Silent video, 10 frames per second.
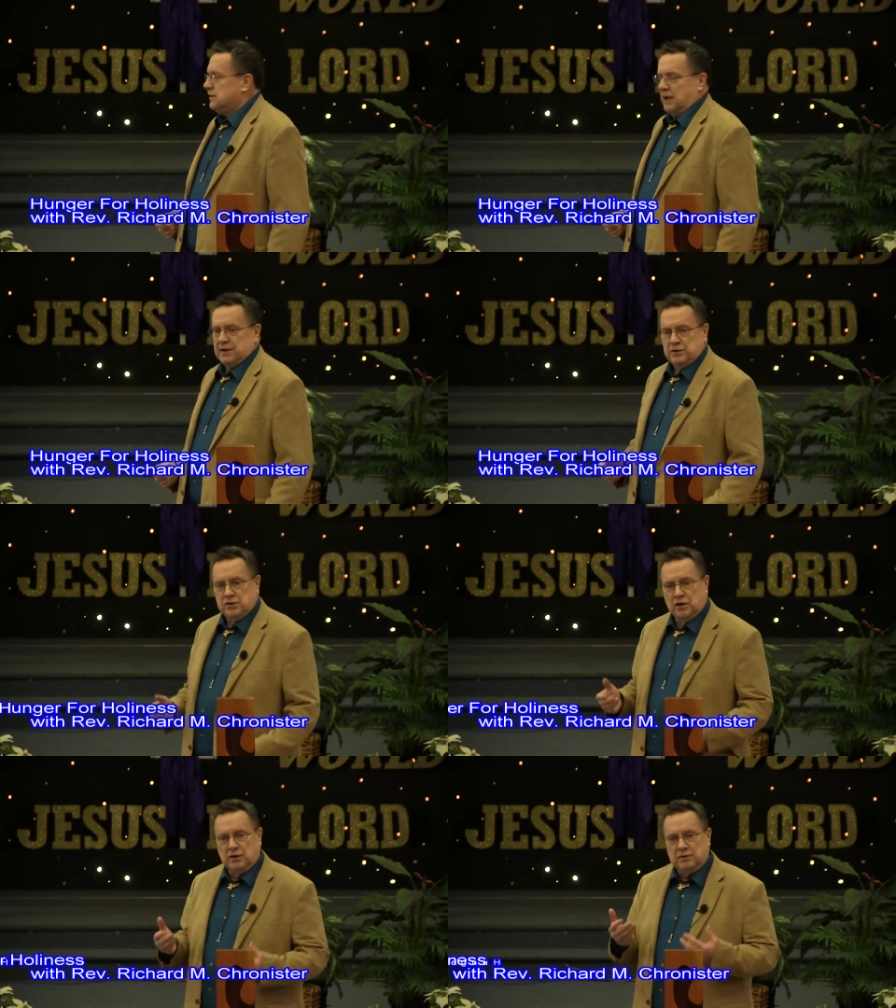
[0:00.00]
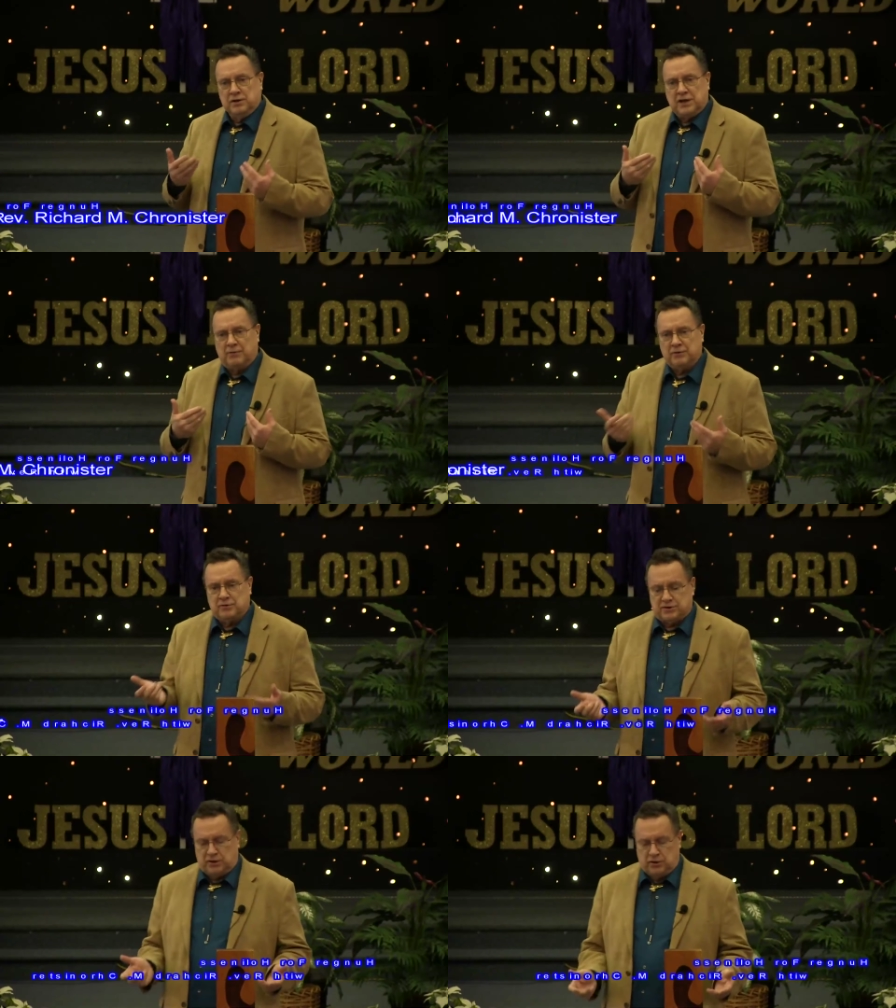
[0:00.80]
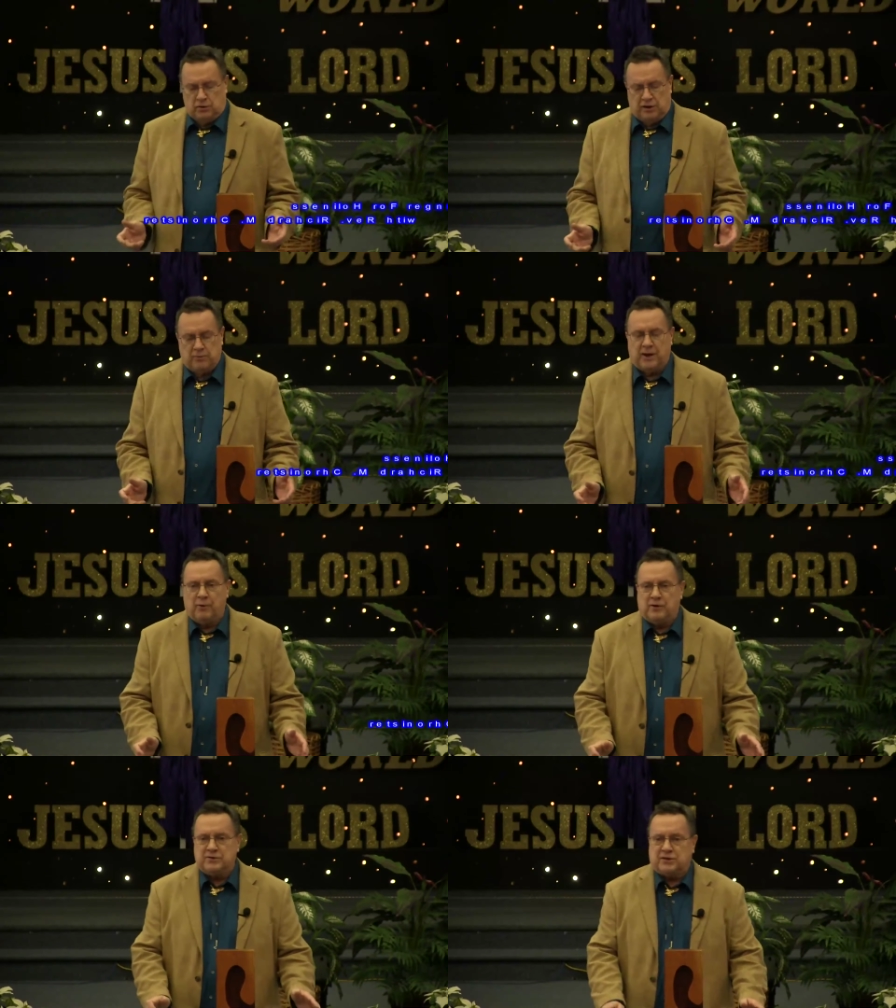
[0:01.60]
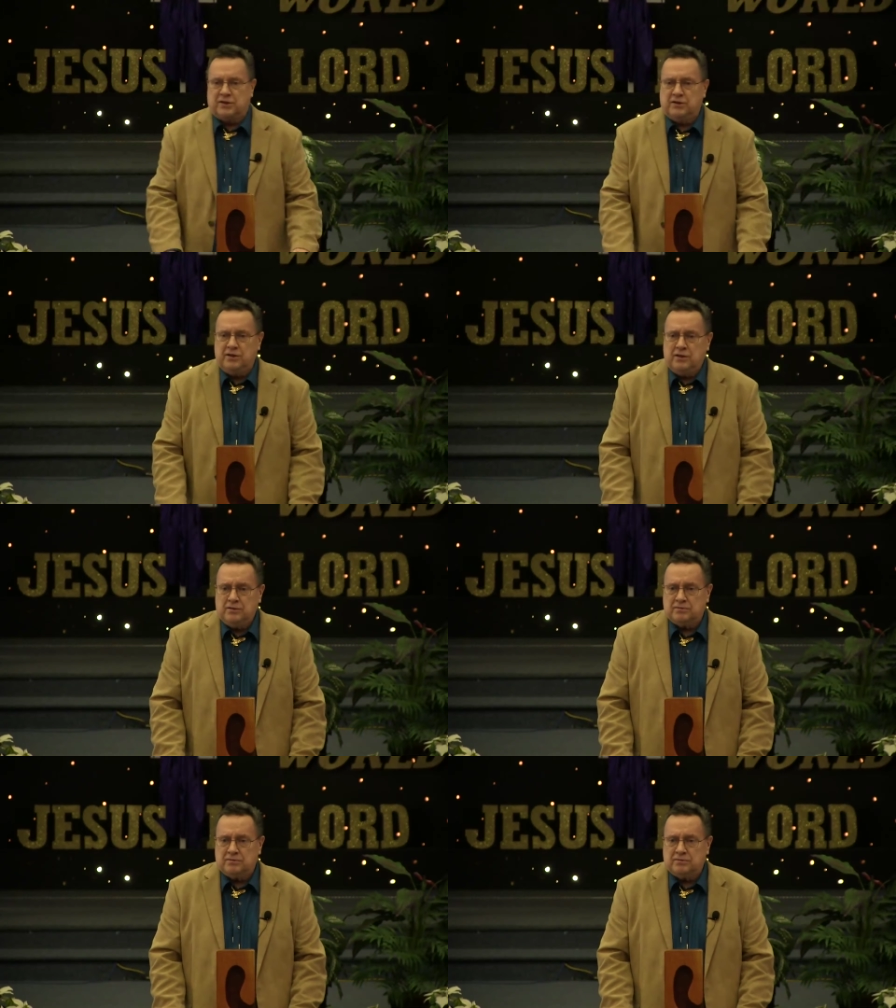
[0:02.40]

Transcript: And then you know the devil's going to say, you know, everybody wants to kill you.